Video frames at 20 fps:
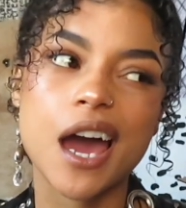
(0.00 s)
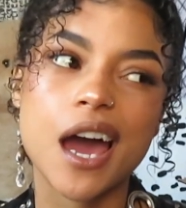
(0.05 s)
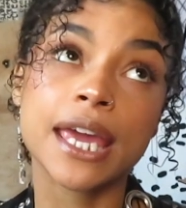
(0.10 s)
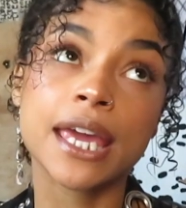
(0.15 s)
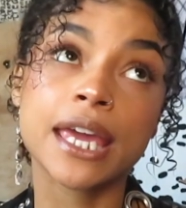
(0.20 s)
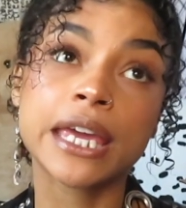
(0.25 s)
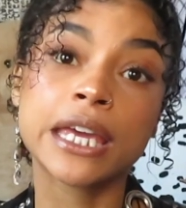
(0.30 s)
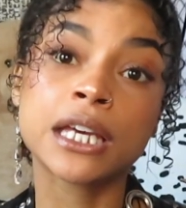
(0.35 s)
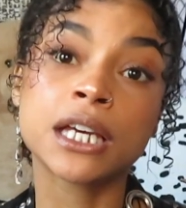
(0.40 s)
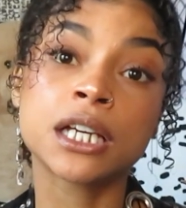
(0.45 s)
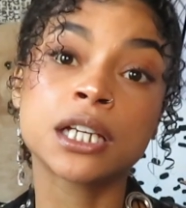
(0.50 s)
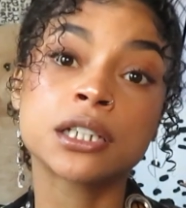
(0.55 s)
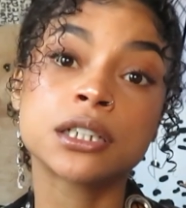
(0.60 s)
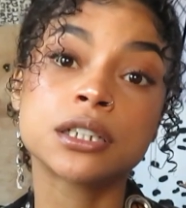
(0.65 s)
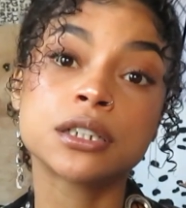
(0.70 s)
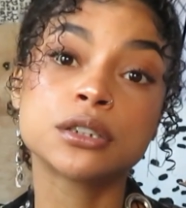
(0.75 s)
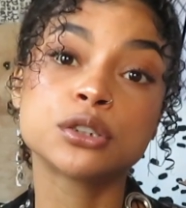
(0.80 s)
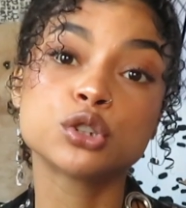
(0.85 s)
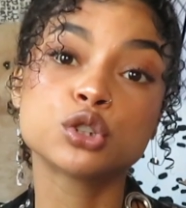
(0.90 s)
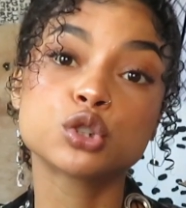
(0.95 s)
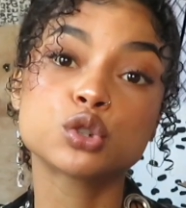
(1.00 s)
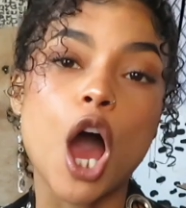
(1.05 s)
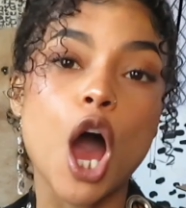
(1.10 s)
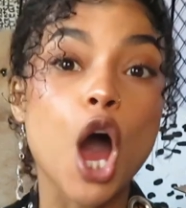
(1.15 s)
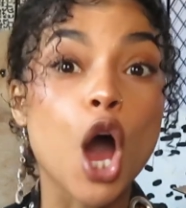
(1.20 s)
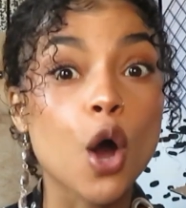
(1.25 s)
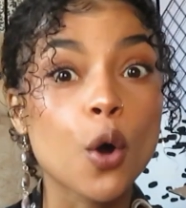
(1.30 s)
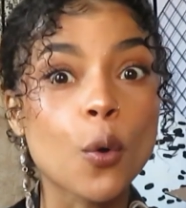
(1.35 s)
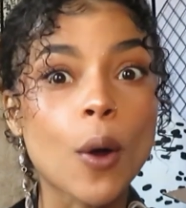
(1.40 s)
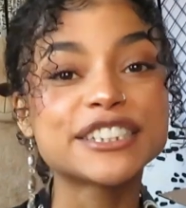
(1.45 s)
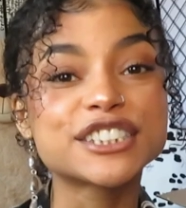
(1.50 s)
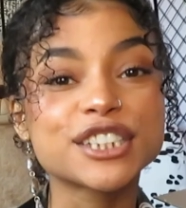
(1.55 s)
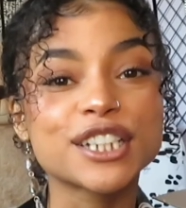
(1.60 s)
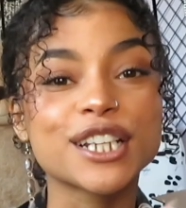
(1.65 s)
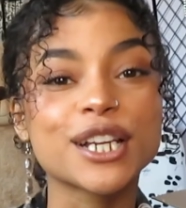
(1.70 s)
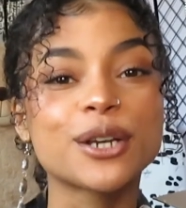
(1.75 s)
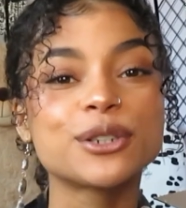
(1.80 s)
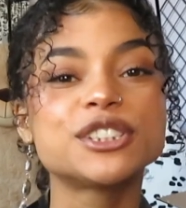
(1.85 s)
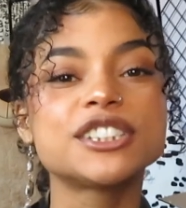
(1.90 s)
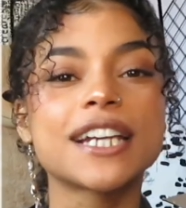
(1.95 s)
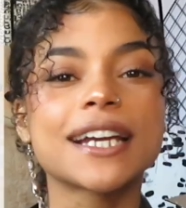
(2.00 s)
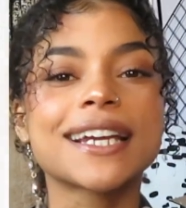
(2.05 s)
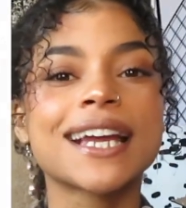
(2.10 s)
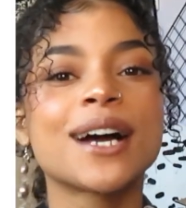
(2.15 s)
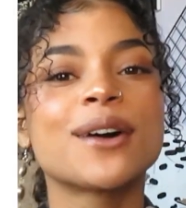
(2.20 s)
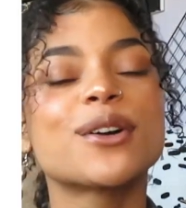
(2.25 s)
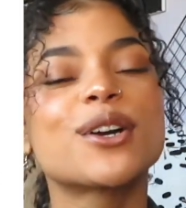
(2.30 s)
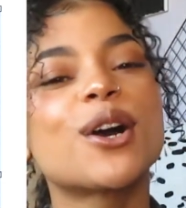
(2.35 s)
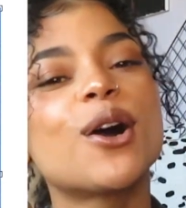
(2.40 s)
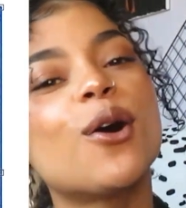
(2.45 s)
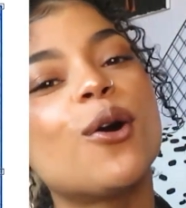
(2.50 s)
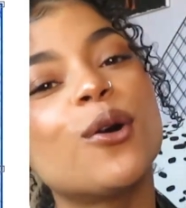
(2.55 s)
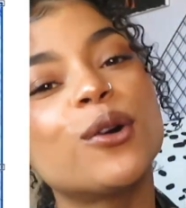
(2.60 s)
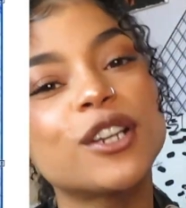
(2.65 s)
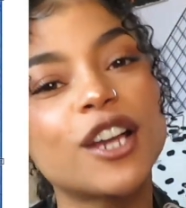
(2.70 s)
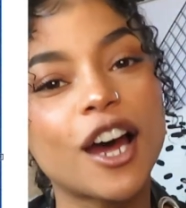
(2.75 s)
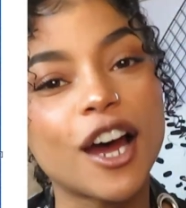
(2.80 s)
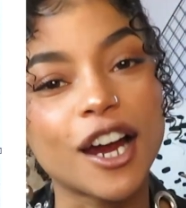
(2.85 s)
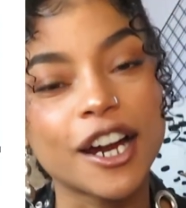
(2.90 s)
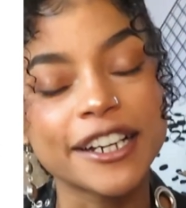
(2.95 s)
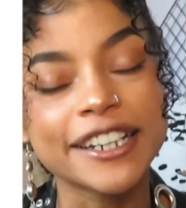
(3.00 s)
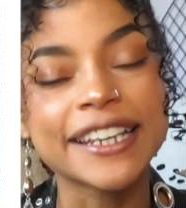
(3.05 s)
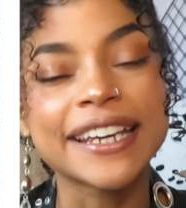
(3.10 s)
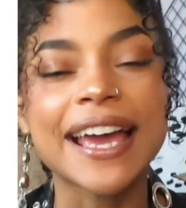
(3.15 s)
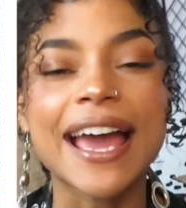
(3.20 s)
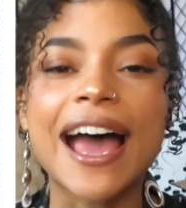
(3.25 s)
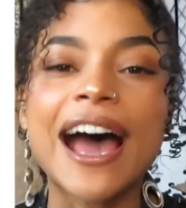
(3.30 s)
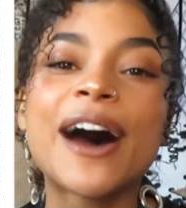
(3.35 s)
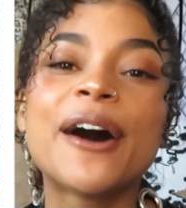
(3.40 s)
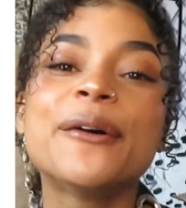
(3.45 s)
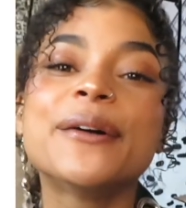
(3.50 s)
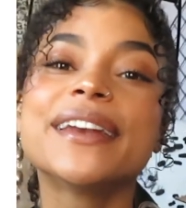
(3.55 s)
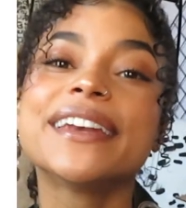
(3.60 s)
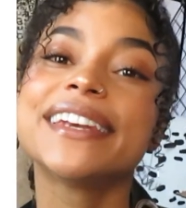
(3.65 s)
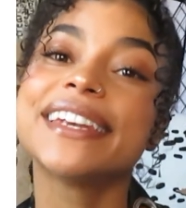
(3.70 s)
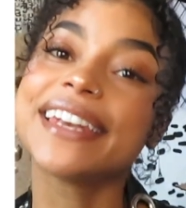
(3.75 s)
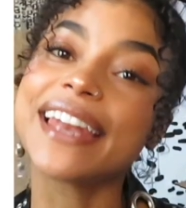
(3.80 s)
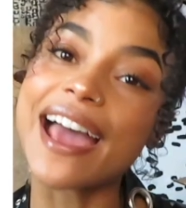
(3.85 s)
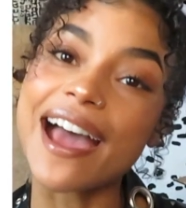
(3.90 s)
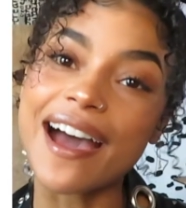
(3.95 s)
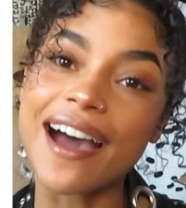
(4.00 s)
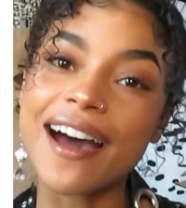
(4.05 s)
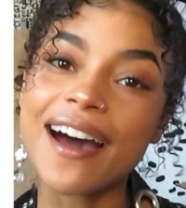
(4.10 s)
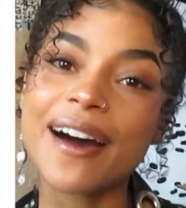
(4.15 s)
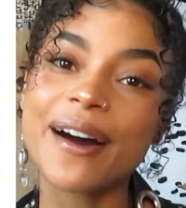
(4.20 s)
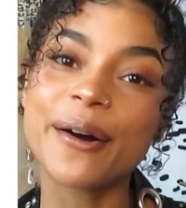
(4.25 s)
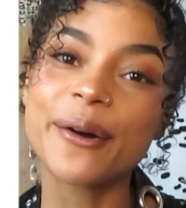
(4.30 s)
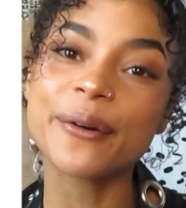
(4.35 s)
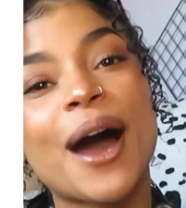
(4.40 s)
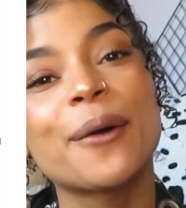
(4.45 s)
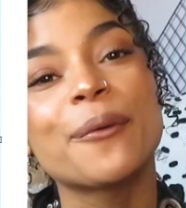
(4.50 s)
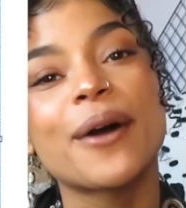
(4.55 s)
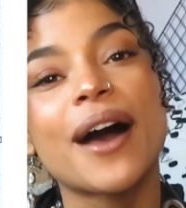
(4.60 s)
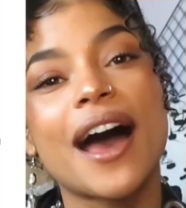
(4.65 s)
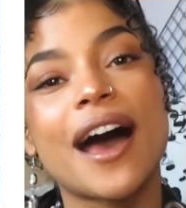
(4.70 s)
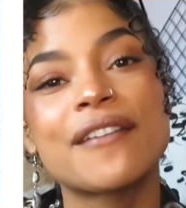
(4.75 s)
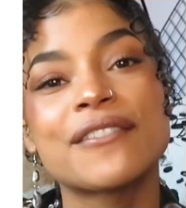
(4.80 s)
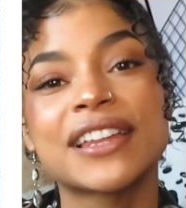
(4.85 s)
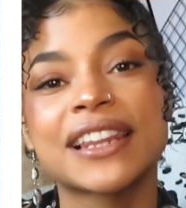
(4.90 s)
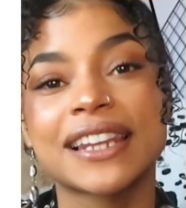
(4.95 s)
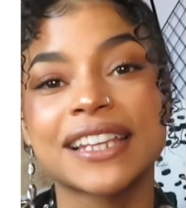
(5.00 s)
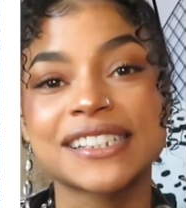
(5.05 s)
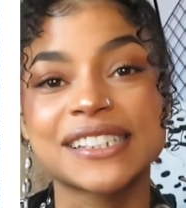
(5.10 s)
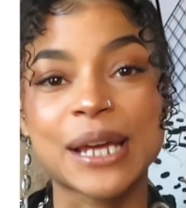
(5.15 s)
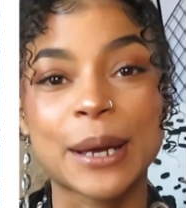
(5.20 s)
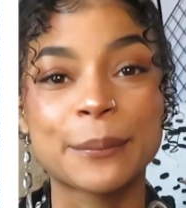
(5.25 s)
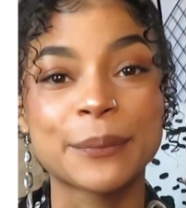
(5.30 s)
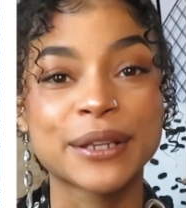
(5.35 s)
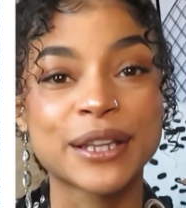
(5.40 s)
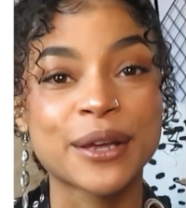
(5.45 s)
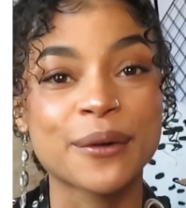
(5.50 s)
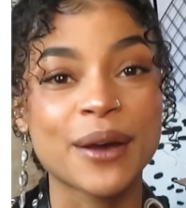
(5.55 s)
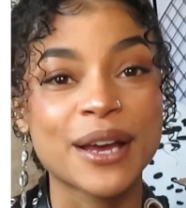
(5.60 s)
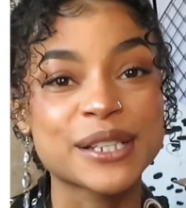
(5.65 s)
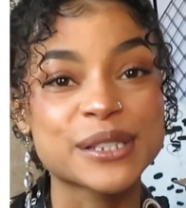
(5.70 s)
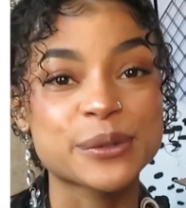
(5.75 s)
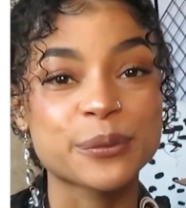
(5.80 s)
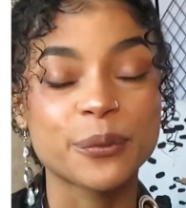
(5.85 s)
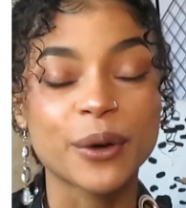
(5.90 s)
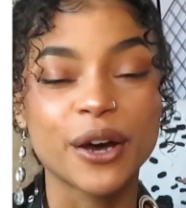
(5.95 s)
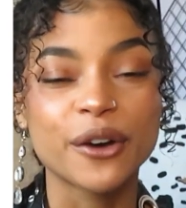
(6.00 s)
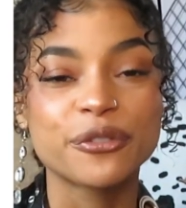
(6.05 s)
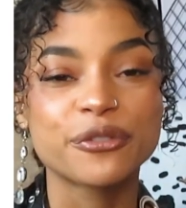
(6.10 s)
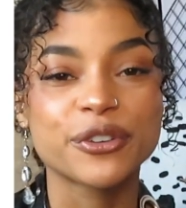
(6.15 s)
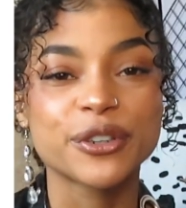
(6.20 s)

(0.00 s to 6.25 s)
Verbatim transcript: and oh be sure to go check out cold hearted out now i will have it linked down below as well yeah.